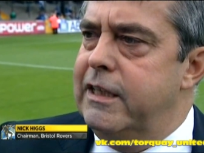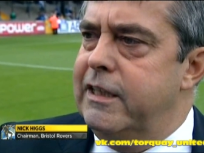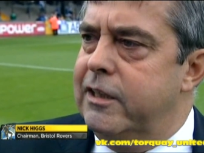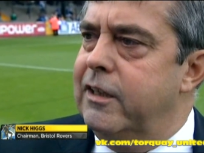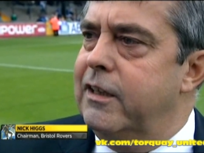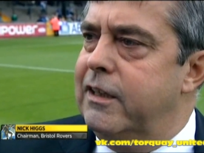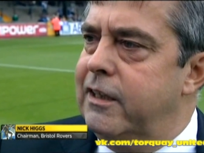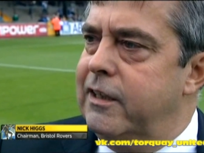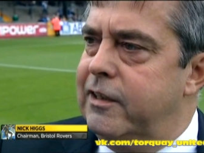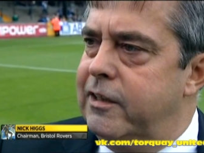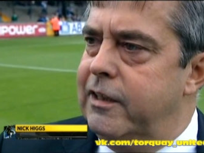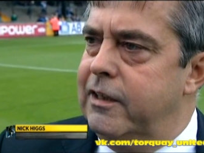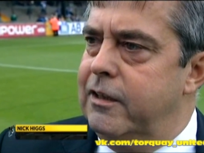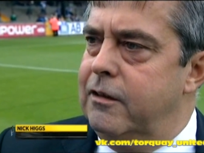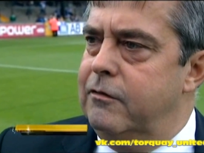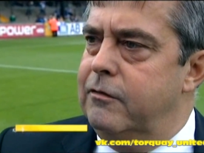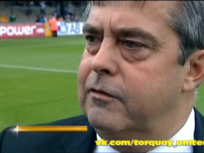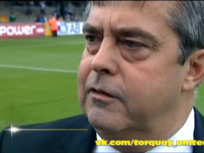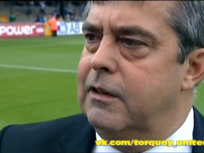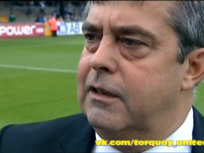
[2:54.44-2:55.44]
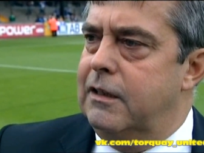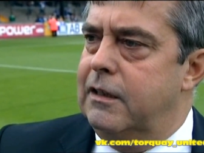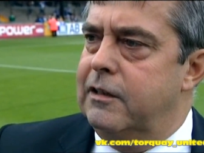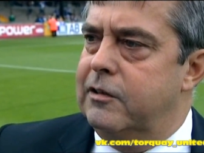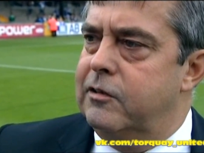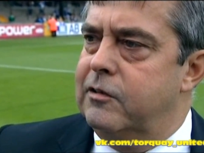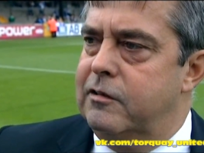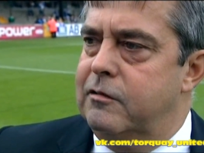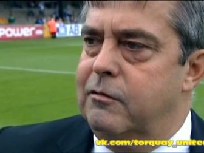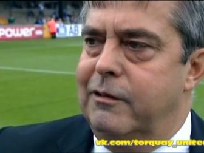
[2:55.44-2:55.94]
done anything over the
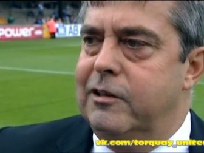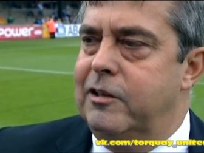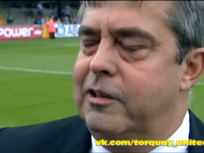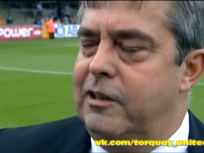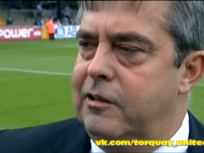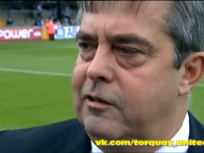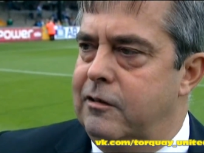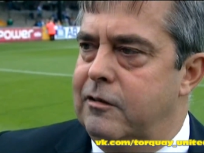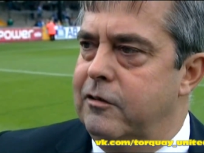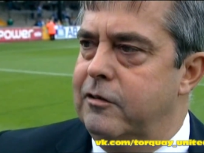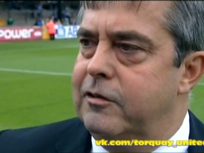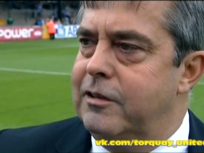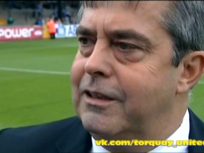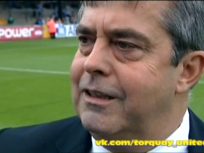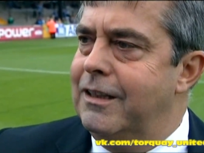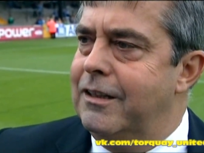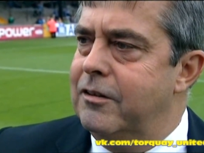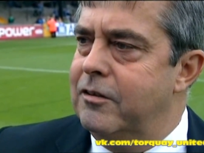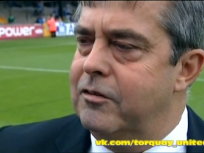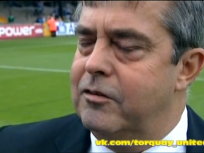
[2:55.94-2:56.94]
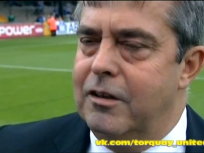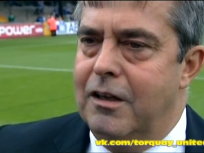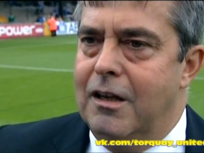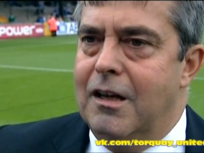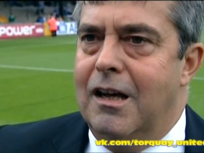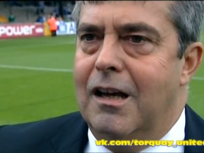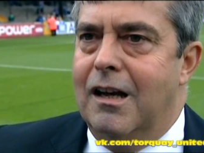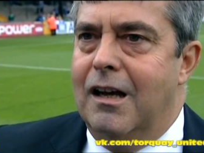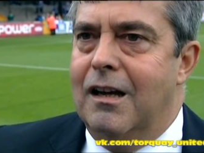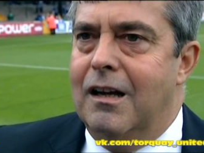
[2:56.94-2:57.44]
last 20, 30 years.
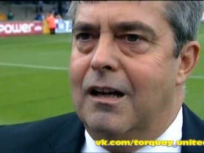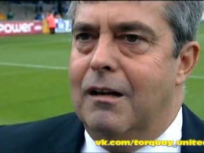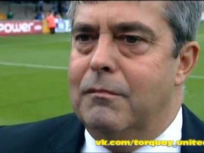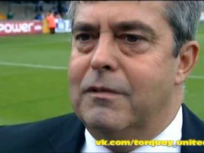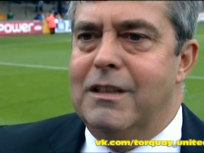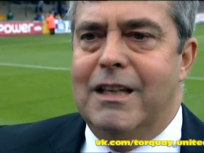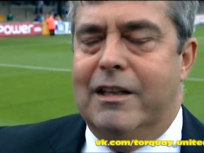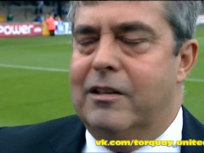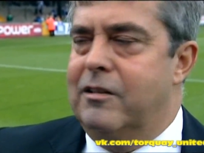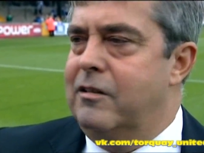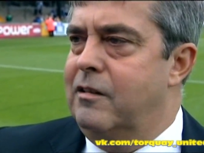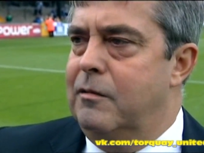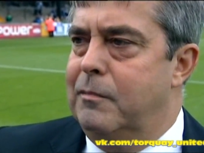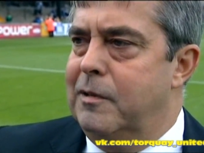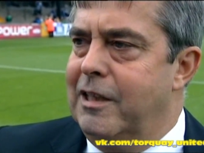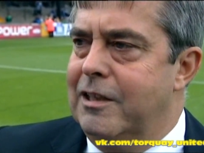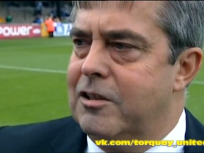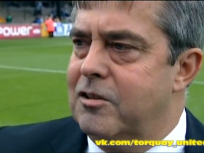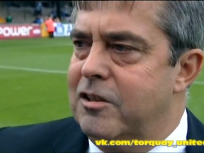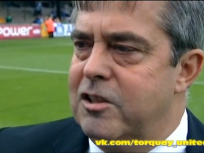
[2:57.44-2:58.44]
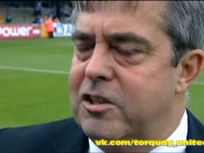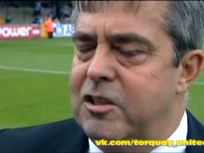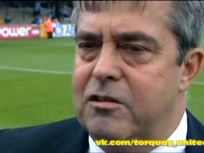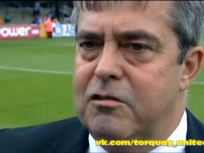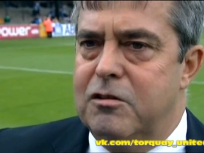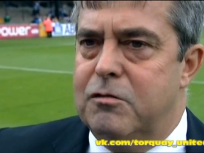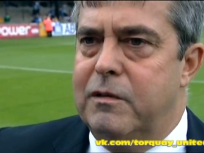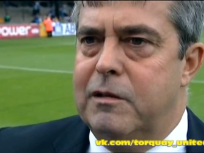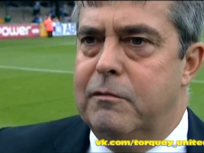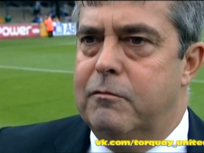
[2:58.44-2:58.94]
Um, yes, the potential is
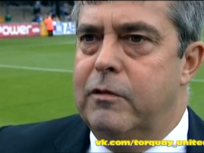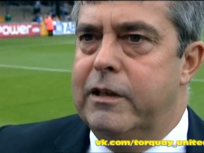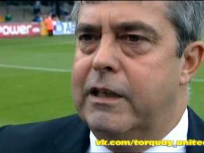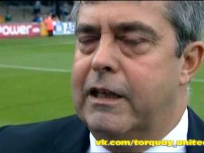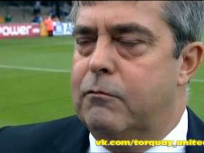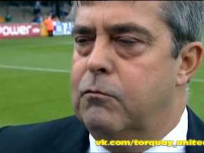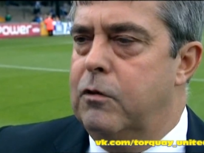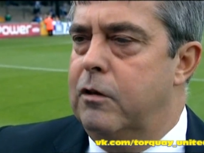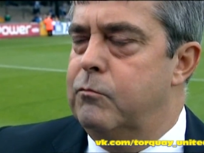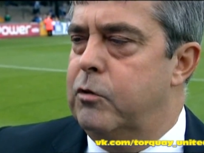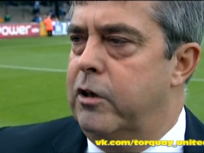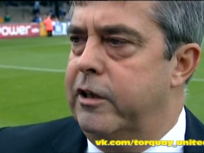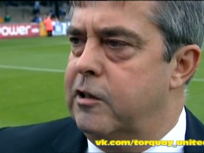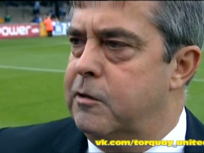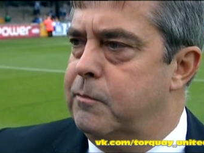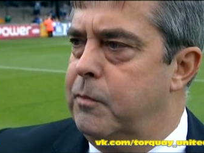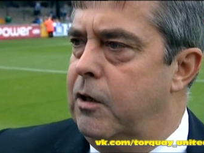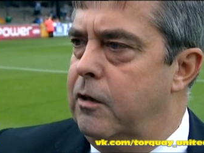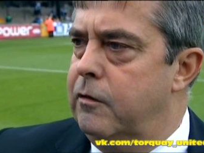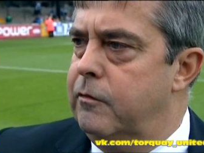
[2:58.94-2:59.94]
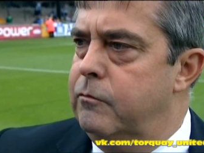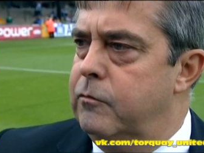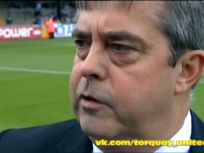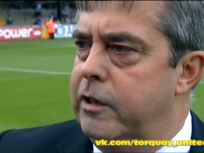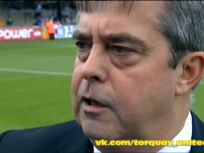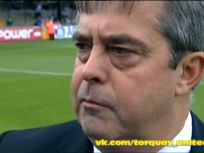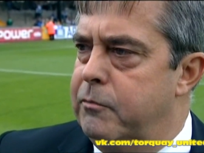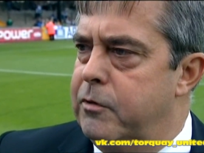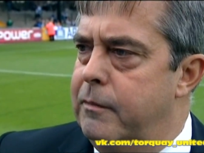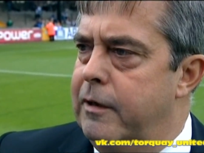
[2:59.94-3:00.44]
huge. We, we had one bright spot and we
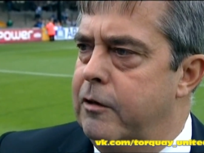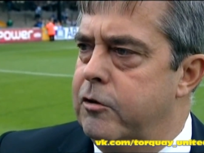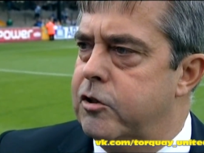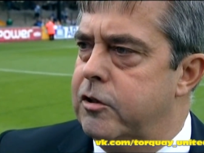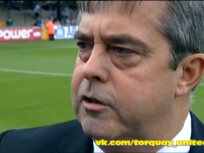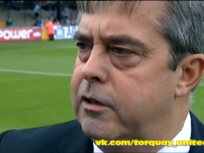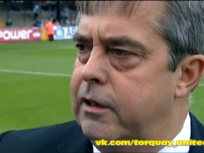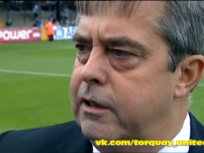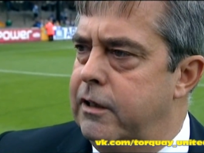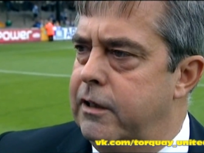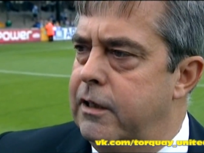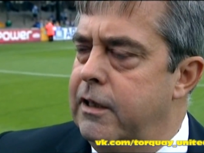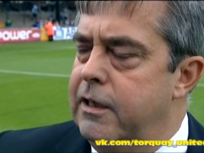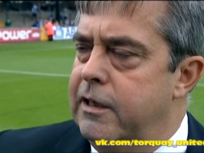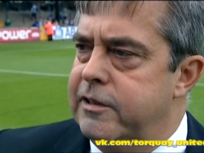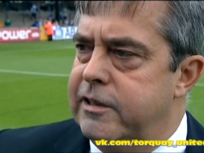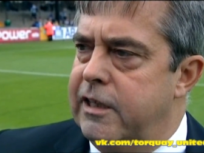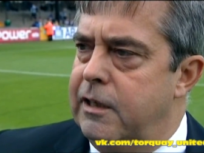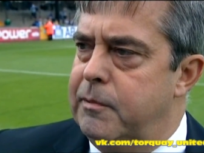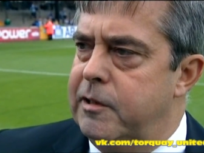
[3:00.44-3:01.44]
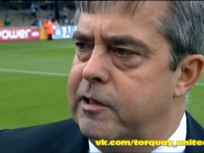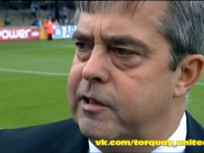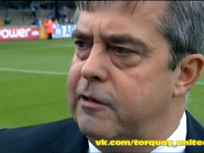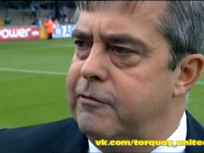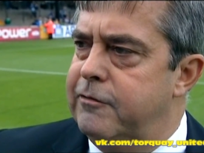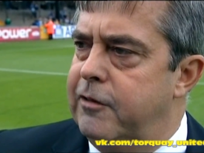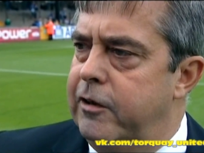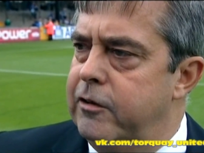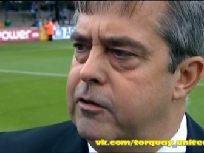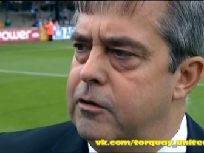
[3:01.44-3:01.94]
got promotion in a JPT
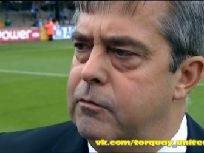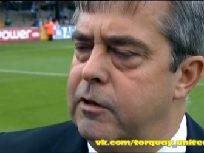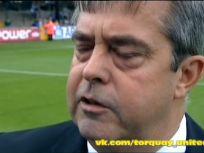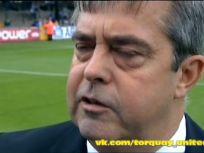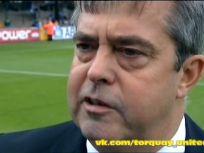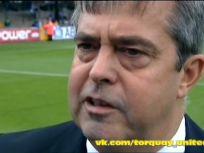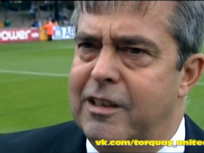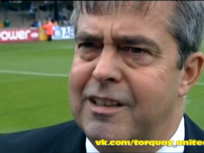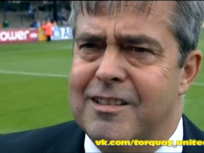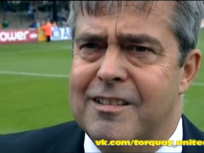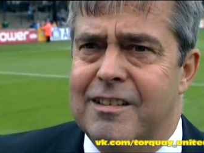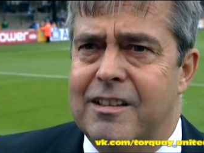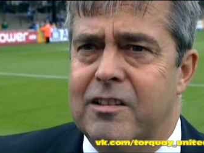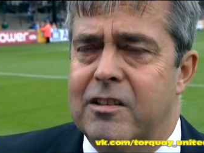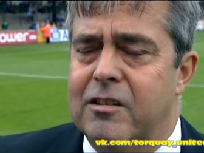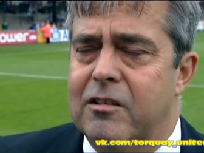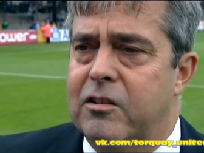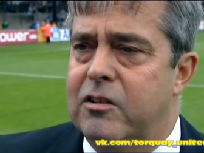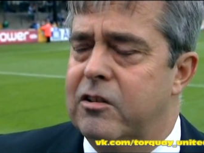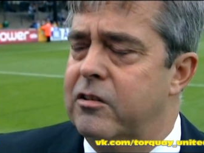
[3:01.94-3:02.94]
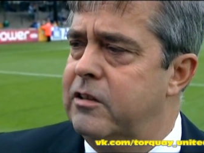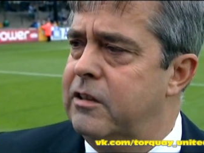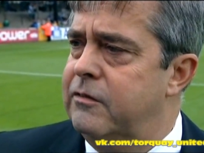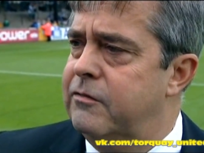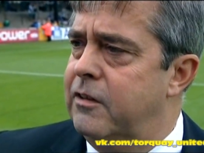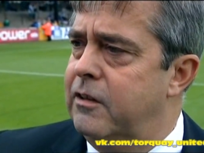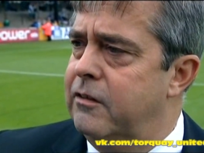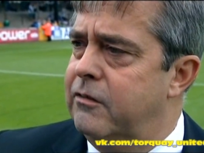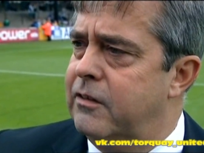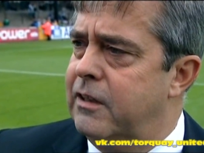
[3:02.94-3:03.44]
final one season and took
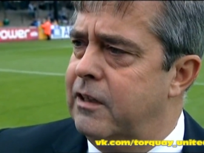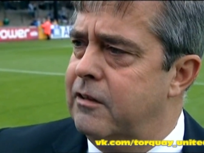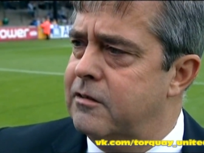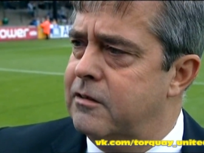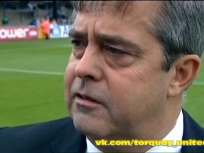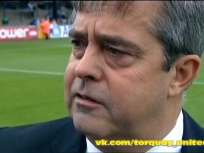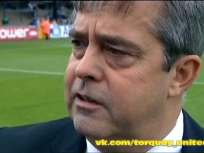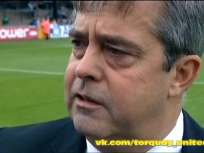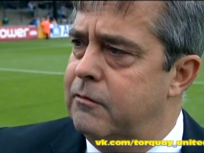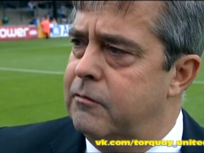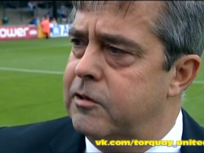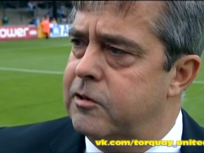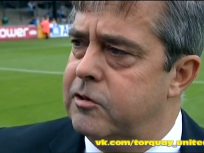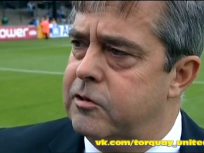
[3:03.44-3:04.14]
35,000, I think it was,